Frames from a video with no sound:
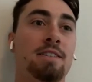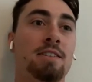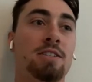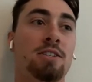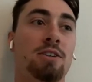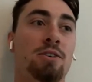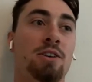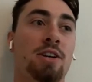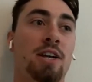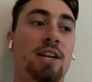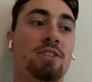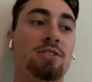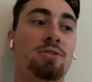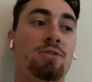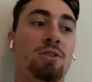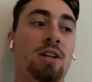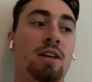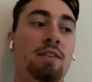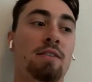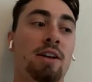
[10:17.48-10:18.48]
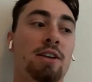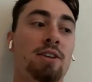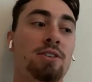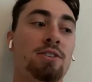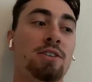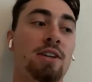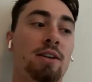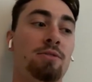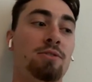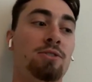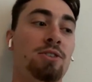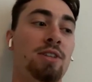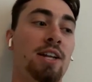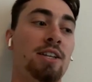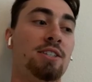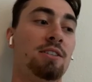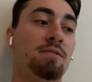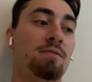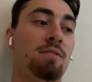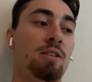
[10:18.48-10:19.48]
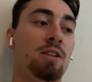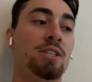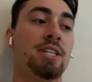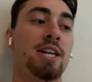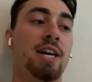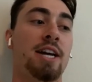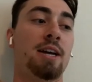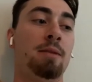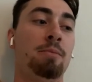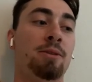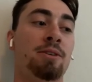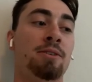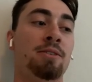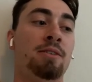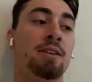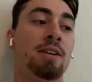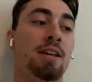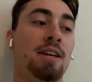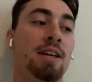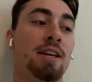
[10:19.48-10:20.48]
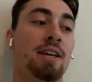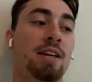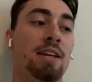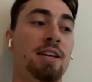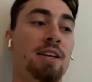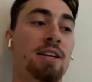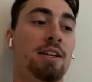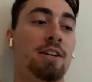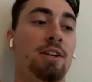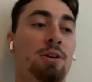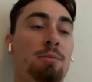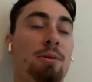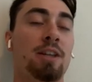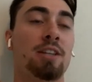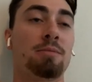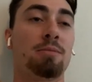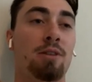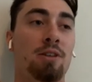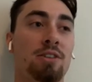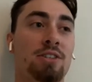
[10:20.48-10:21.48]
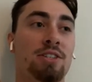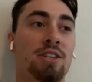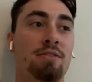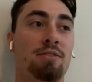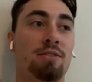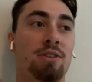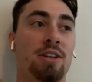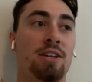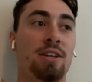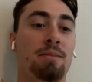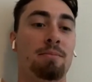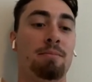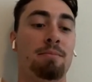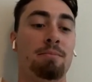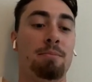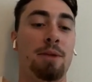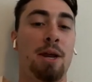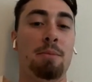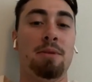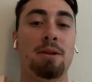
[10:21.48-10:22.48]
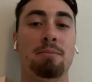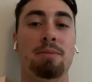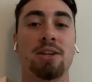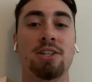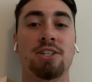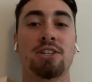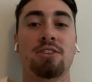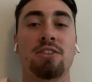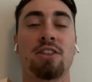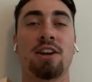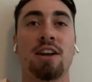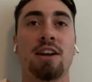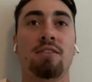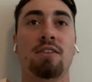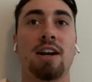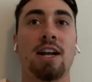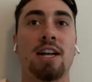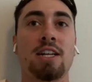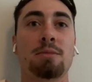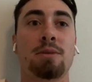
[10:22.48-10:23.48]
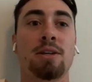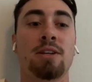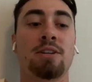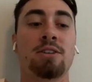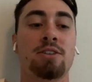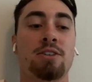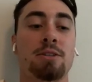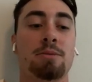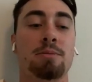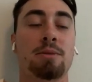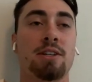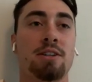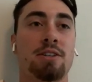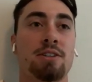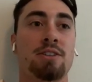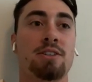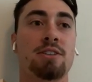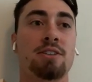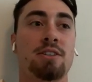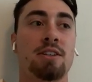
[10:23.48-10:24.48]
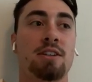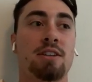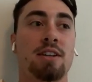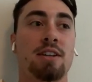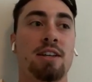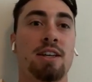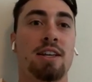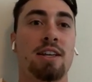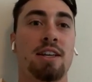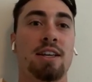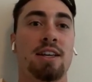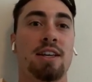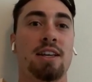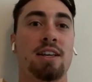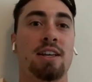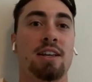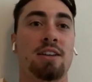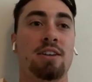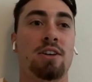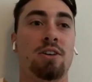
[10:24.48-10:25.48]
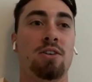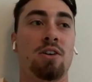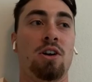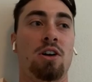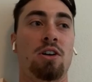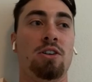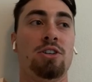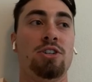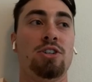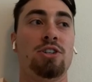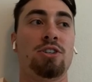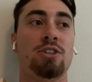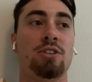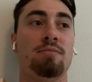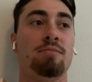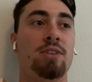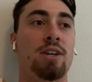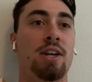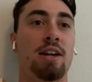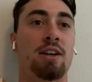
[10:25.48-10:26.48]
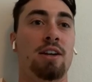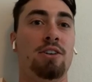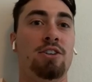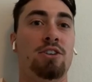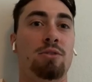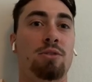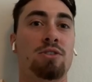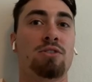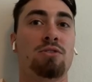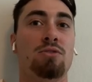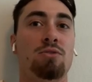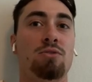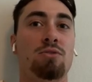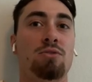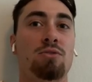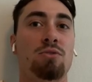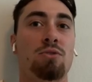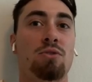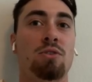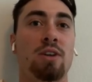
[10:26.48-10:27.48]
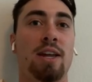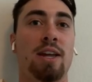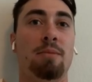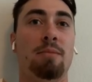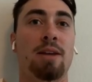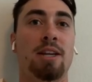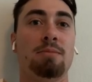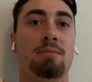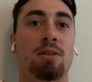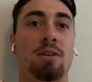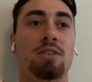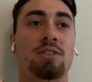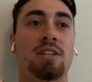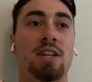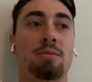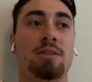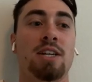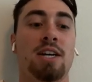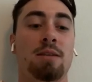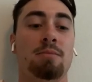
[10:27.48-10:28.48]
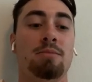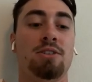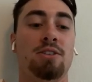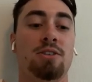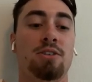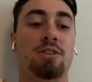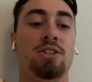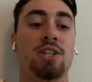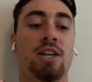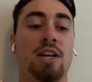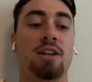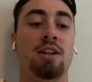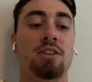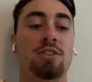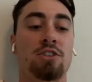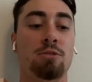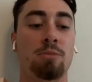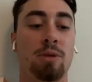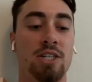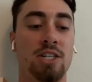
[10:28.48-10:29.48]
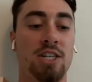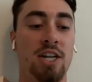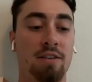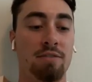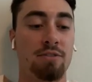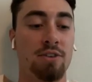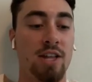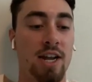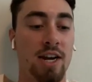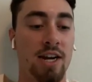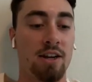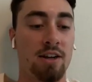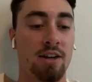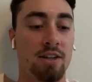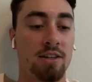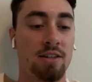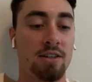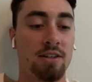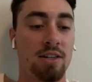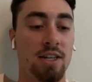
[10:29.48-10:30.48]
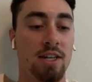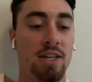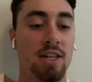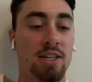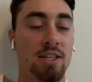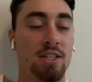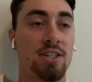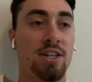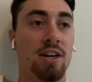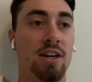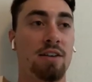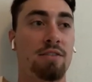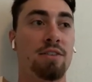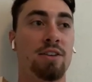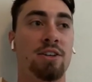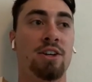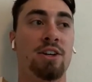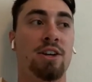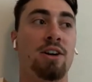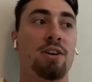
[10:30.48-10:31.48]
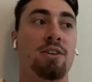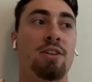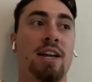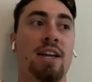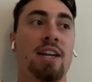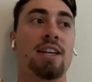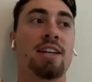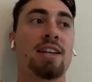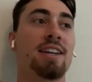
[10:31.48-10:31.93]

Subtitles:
so in high school, I would do that stuff all the time, and baseball has definitely made me busier than it ever has been, just because college, you got to deal with school and baseball at the same time. So there's not too much time for that kind of stuff. And, like